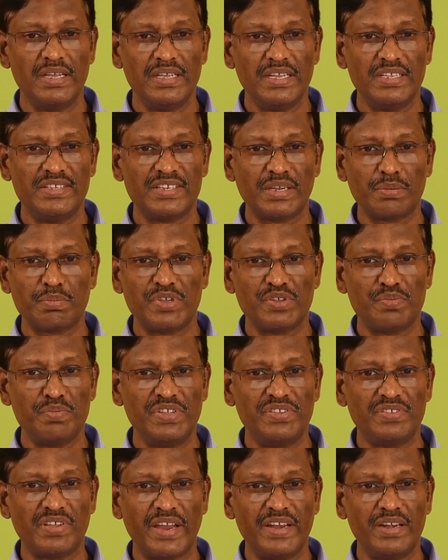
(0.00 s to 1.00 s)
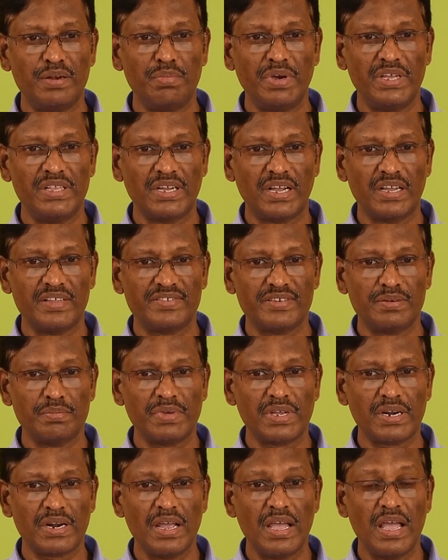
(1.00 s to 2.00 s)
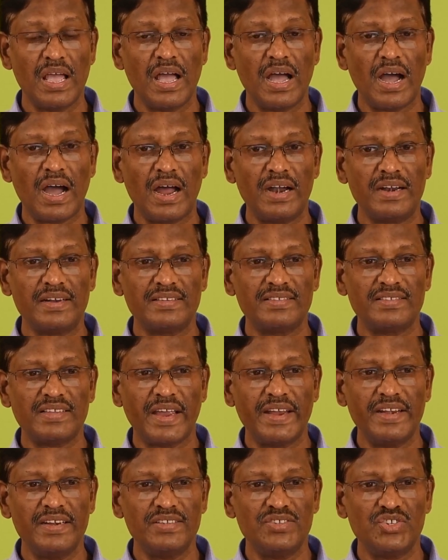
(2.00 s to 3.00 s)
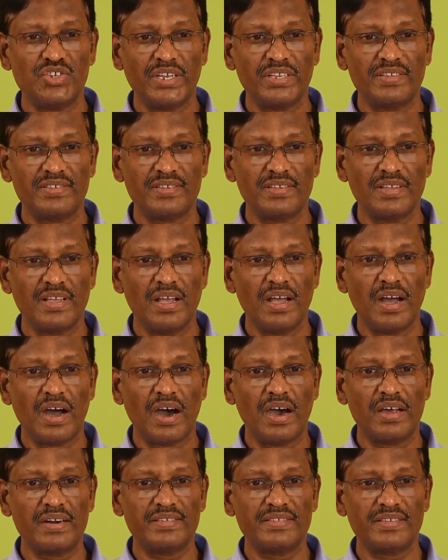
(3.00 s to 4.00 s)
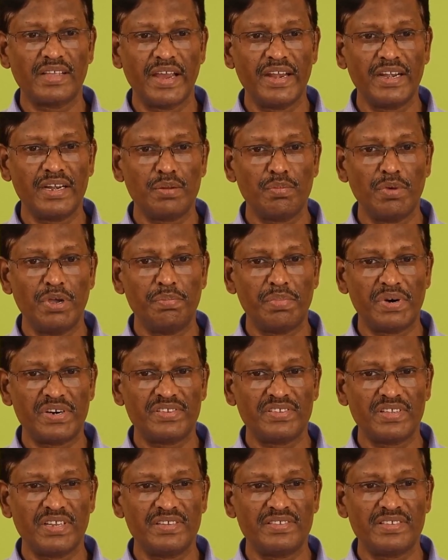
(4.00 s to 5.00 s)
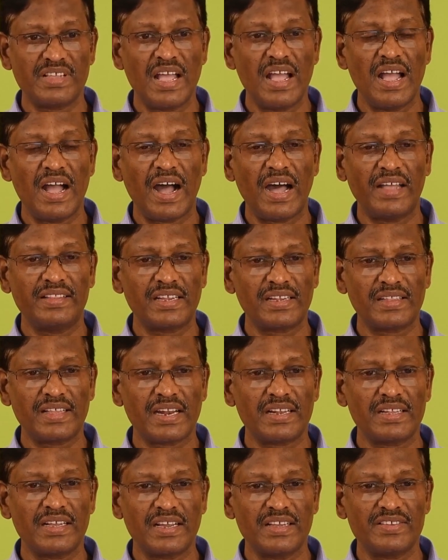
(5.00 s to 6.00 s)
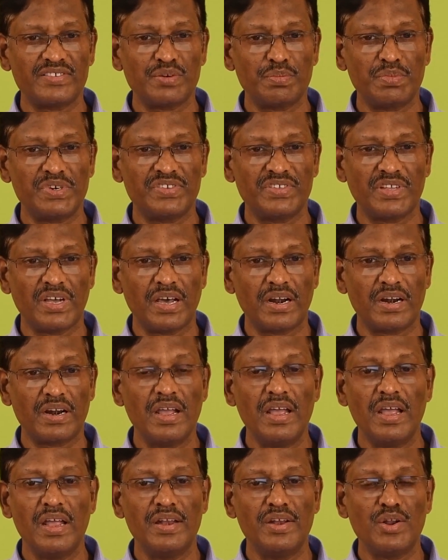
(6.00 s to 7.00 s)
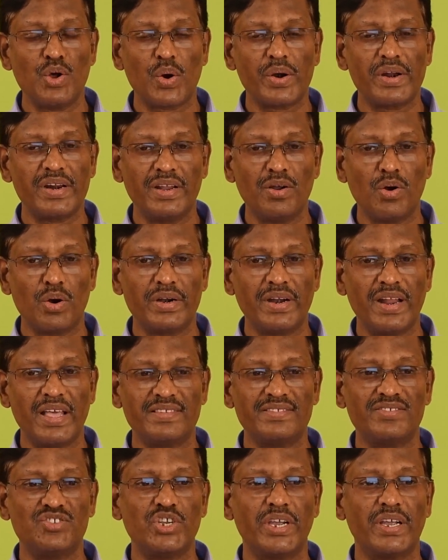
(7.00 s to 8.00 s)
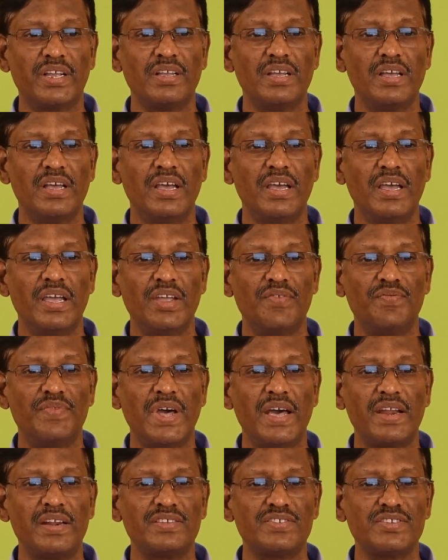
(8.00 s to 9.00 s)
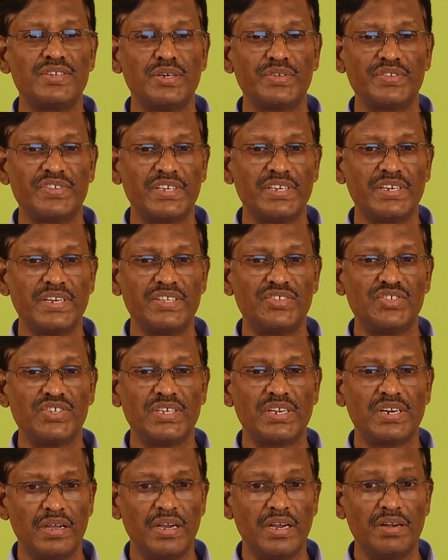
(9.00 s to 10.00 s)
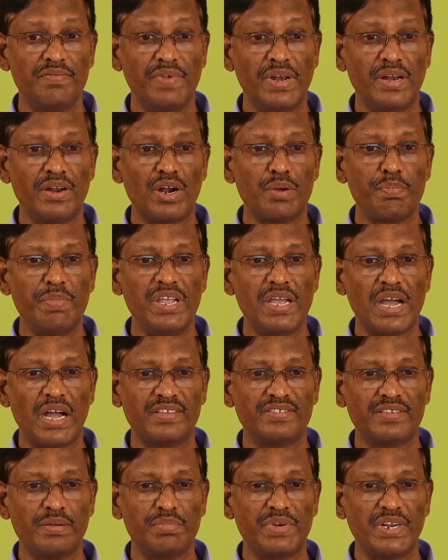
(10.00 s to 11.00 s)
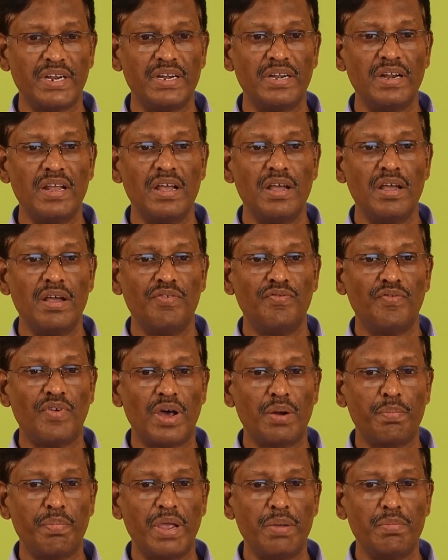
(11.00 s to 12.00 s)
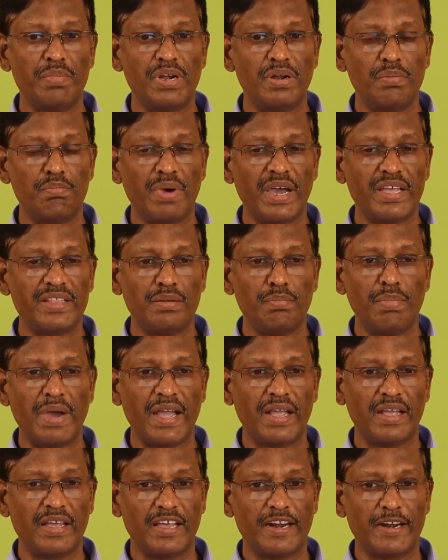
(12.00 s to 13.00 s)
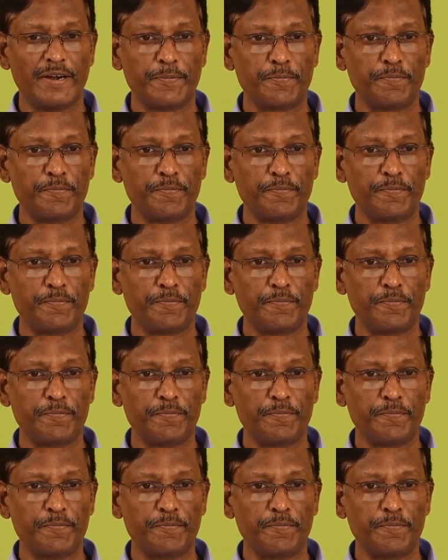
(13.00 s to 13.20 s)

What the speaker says: A cheque must be signed by the customer. Unsigned cheques are signed by persons other than the customers are not regarded as cheque. If there is no signature, it will not be accepted for payment by the banker.